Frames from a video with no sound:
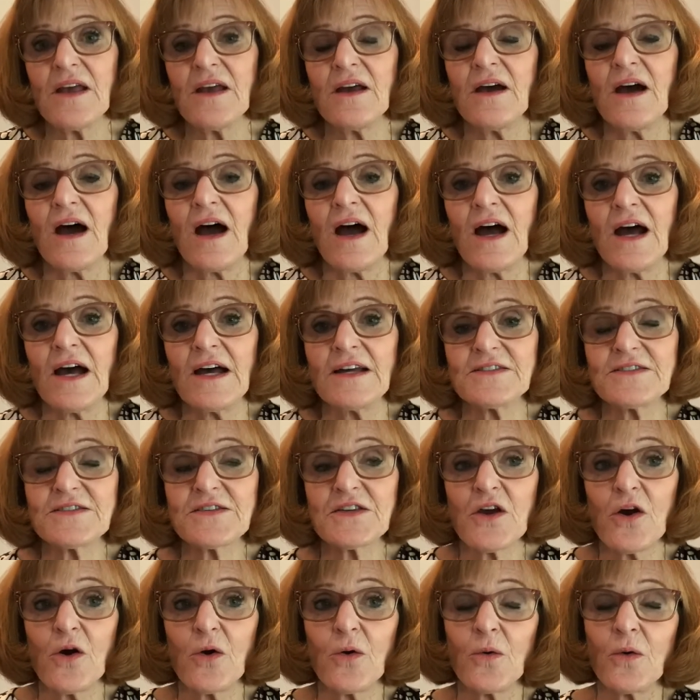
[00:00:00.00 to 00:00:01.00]
Uh,
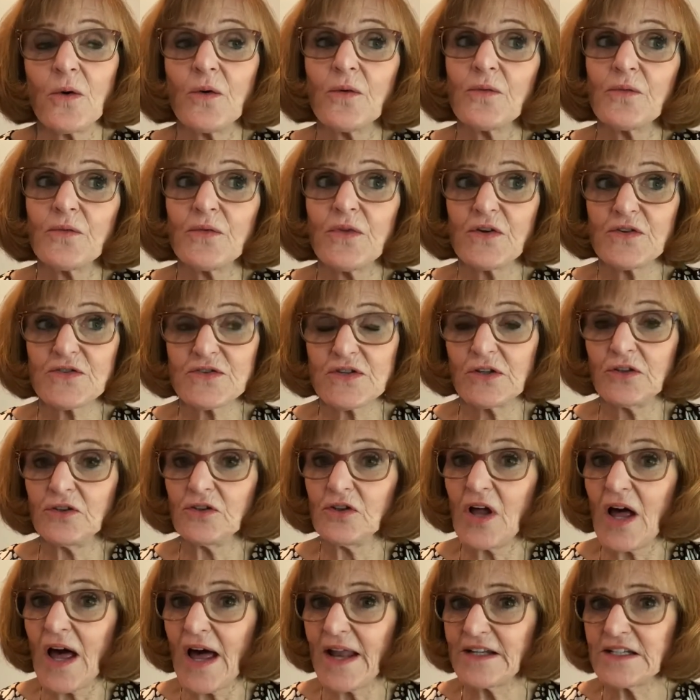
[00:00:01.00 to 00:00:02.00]
so there's a
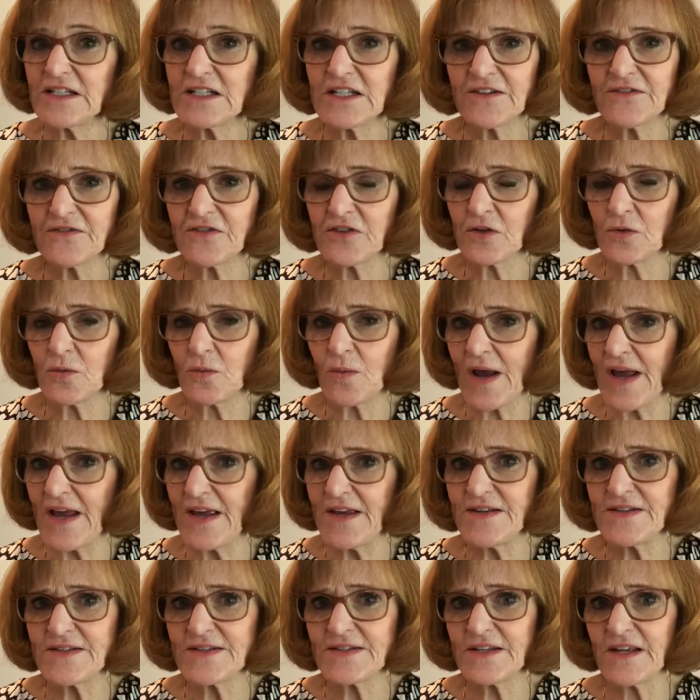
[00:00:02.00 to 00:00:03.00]
lot of different
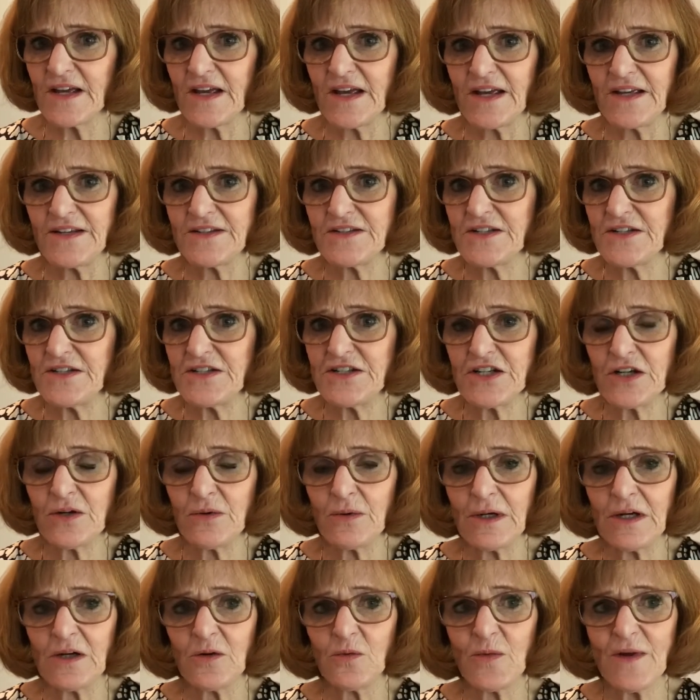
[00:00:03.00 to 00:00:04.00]
ways uh, to do it.